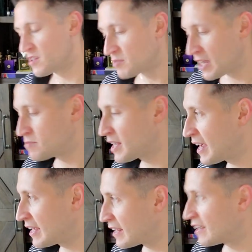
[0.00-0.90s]
Sometimes
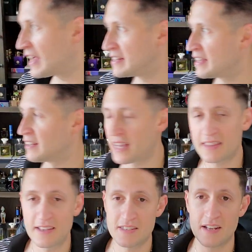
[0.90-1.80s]
I get an idea
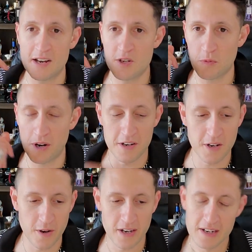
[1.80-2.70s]
like this and I just want to
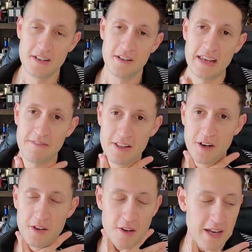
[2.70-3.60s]
do it. Even
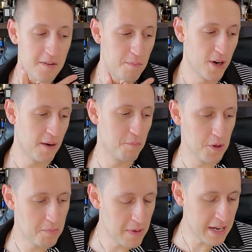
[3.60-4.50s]
though you had to put up
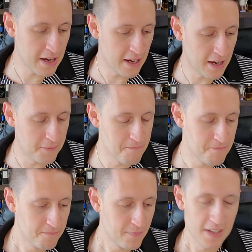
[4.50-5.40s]
with me um,
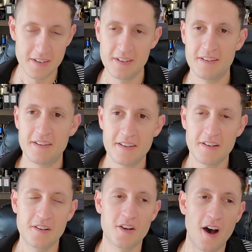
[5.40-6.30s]

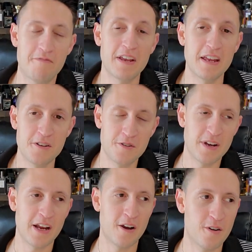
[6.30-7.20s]
coughing in your
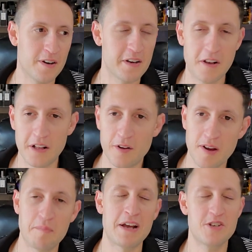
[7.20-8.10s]
ear and
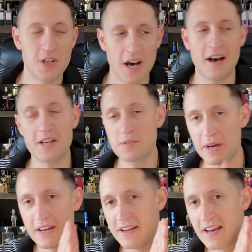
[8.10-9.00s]
clearing my schnoz,
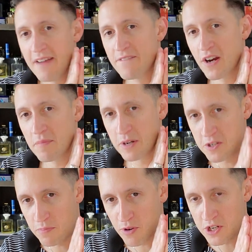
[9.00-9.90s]
but I very
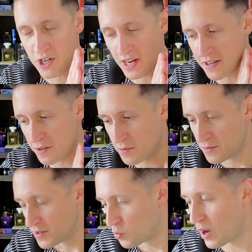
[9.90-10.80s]
much appreciate
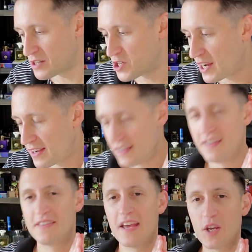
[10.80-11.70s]
you watching.
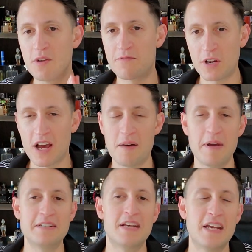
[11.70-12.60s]
Thank you for
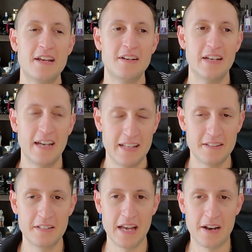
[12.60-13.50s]
commenting
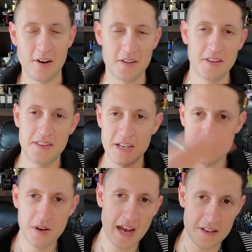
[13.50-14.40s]
and, and all the
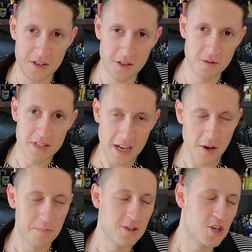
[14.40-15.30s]
things you guys do to
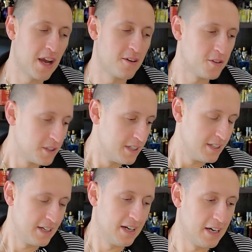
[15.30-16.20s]
help the channel.
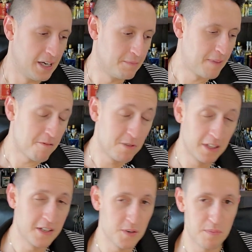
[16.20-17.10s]
Um, I
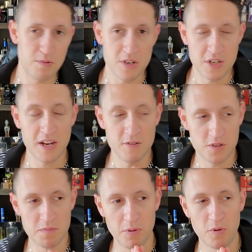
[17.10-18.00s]
really do appreciate your
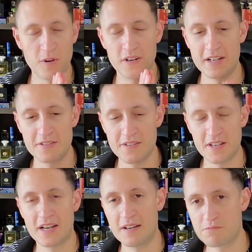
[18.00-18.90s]
support. It's
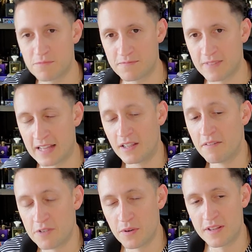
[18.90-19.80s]
uh, I
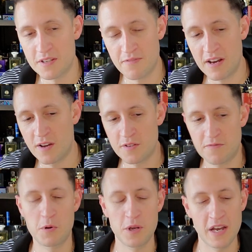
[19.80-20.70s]
love doing these videos
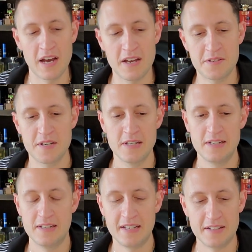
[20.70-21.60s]
for you guys.
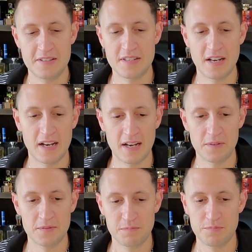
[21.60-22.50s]
It's
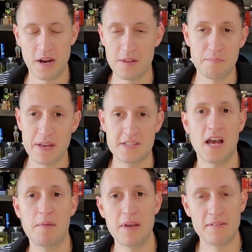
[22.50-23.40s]
uh, probably the best
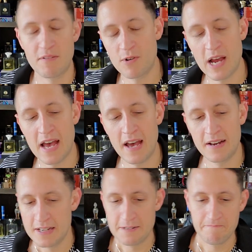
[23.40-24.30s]
hobby I've ever
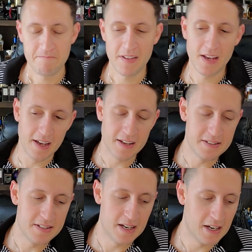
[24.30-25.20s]
had,
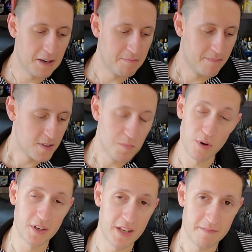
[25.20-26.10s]
and um, it's
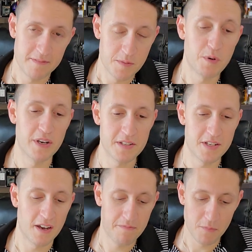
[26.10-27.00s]
brilliant. It's brilliant
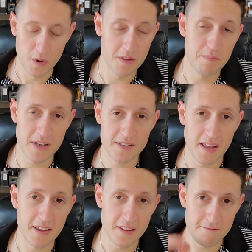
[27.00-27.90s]
stuff. One of the best,
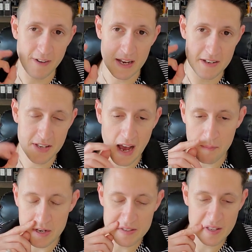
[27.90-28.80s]
I think, the finest
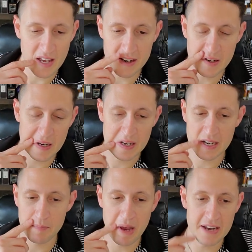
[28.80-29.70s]
hobbies that uh,
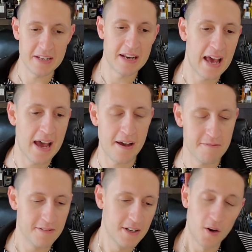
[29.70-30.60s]
a man can
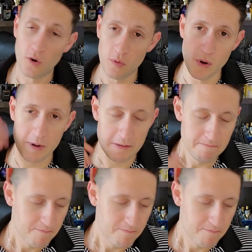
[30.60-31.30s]
have or a woman.